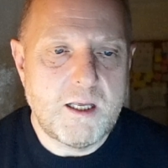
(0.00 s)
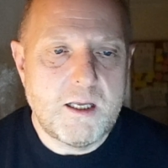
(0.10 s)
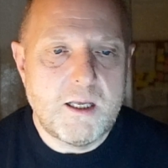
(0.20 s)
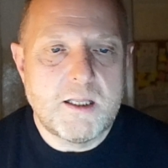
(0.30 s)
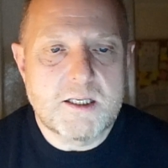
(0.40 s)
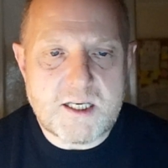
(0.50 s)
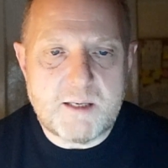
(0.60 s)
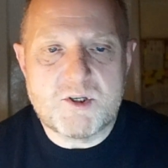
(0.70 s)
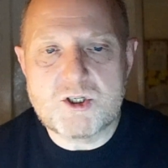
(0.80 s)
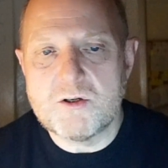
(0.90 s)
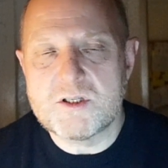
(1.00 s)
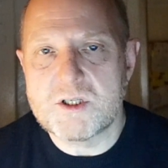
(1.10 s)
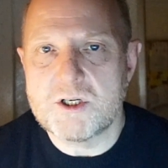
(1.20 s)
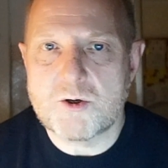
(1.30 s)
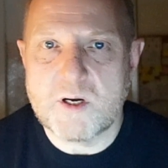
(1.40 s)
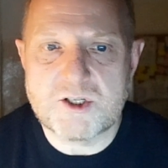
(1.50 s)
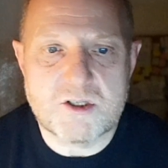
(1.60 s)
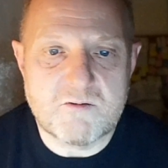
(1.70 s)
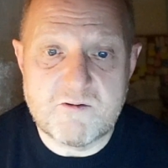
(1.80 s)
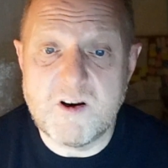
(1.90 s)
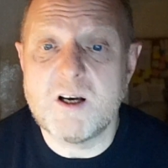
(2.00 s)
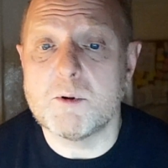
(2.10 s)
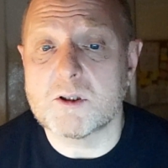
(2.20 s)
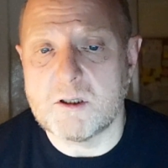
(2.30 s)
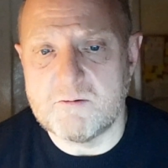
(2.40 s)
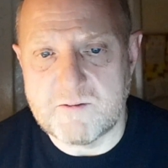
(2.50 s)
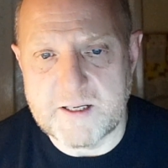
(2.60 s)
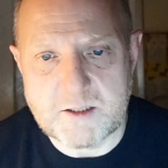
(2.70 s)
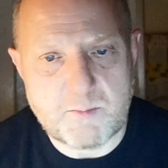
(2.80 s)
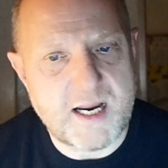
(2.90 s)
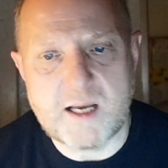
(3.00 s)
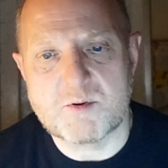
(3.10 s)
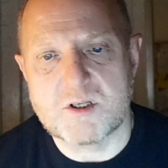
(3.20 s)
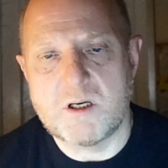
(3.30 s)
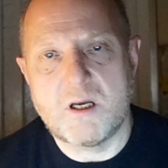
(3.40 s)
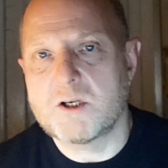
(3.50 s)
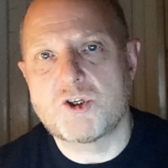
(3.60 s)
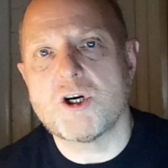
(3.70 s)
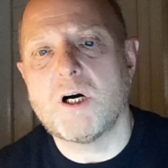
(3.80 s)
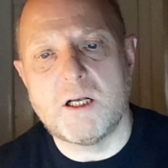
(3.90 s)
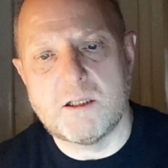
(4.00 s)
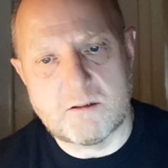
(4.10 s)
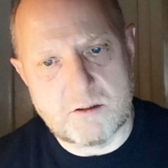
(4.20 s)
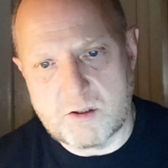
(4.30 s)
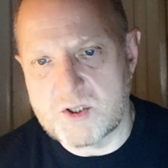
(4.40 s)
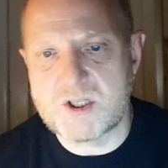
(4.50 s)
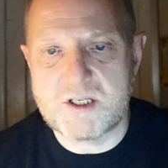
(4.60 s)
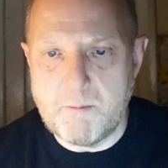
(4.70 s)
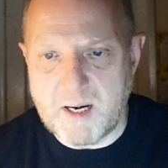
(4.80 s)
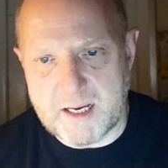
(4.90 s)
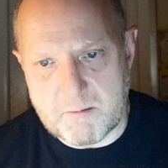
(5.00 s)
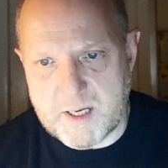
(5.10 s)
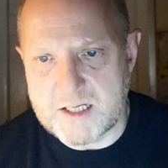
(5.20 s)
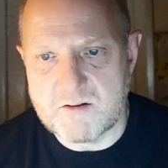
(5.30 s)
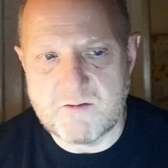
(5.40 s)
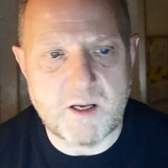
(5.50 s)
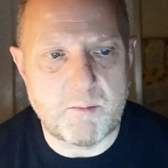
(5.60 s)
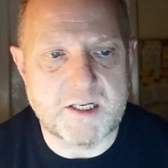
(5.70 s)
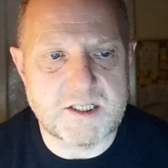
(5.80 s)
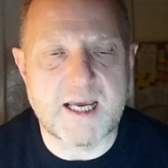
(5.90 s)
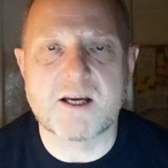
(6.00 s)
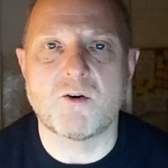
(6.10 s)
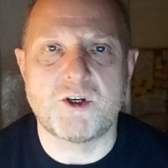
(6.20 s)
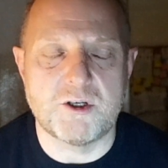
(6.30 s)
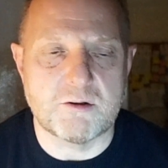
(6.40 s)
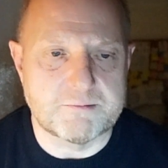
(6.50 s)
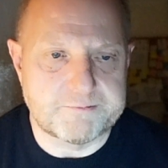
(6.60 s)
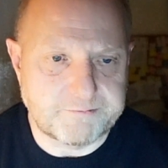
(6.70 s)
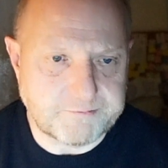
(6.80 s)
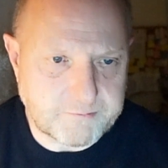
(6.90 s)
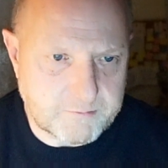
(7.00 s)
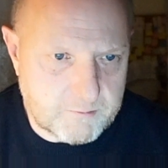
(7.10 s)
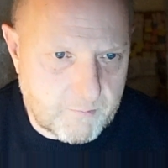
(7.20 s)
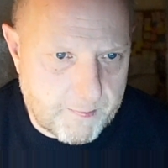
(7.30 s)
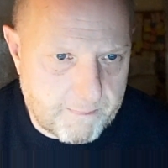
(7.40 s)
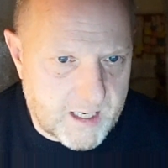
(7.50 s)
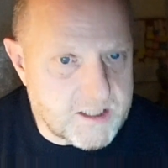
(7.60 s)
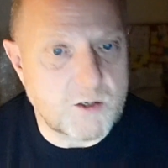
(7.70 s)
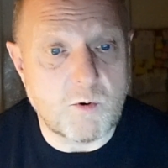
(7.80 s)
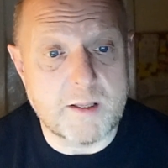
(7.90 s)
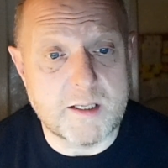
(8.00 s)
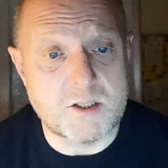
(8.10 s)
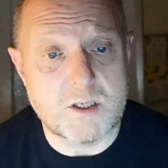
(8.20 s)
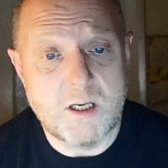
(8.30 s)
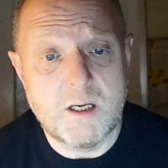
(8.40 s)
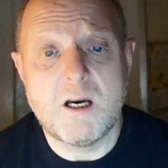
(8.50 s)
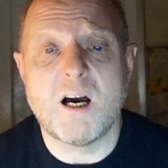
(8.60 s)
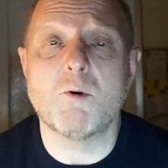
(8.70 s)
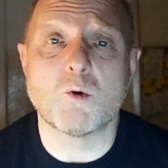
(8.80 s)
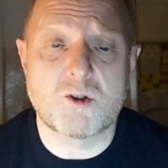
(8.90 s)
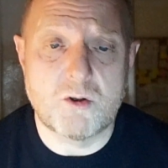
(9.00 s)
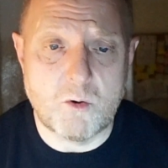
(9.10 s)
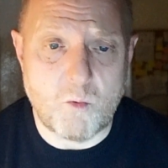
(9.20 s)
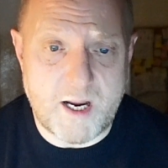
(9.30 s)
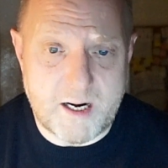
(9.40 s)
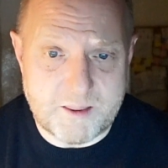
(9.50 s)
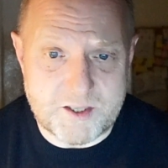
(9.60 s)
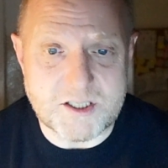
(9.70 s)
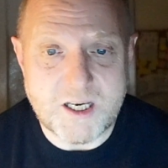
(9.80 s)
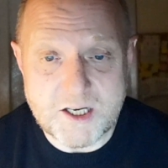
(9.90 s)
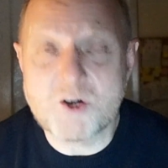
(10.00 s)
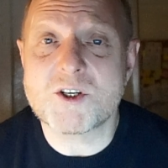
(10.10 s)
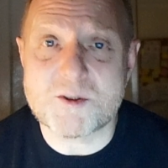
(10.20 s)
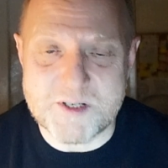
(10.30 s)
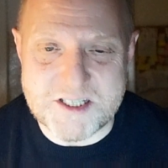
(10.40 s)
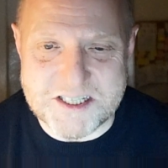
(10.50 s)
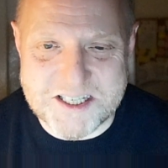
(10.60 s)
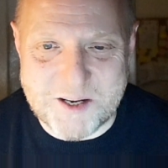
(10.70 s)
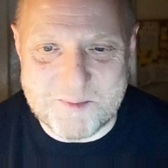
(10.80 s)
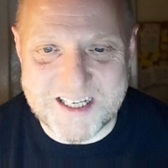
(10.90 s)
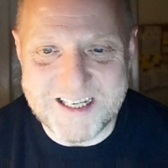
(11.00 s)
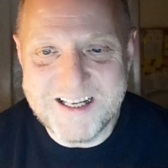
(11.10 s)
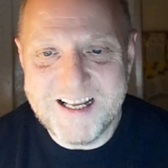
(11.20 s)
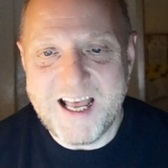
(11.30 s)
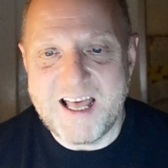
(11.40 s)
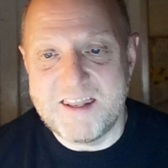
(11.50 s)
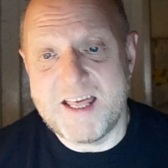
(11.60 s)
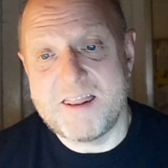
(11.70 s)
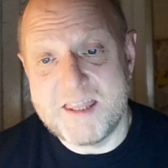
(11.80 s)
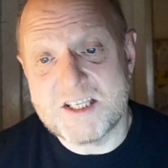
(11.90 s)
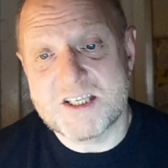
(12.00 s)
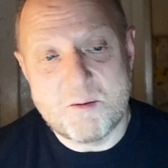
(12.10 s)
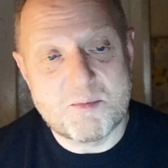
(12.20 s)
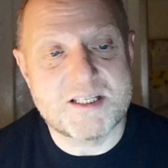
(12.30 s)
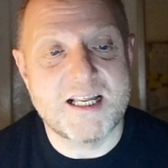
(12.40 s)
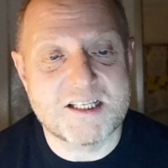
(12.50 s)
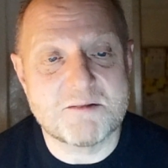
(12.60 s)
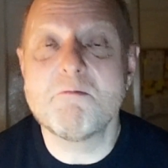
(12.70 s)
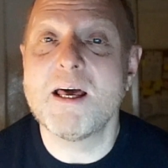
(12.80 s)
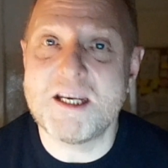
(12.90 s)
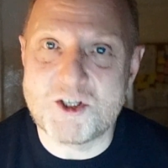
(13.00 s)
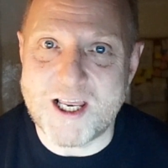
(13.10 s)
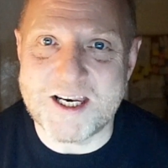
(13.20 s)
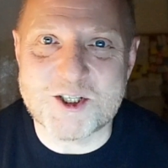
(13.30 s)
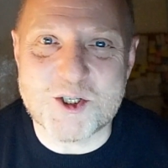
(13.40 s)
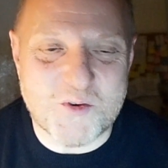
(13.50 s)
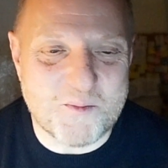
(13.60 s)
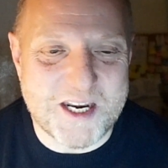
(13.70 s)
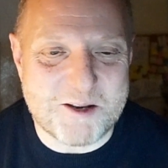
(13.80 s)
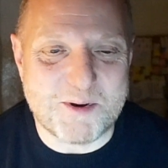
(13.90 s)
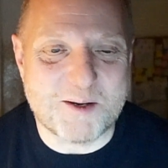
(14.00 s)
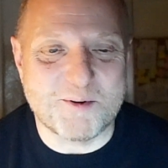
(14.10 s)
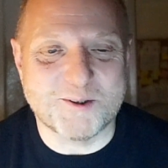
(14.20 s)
The same is true in situations of verbal conflict. Perhaps a child or a sibling makes a verbal attack on you. As I write this, I'm all too aware that Christmas is coming and that this presents many challenges for many people.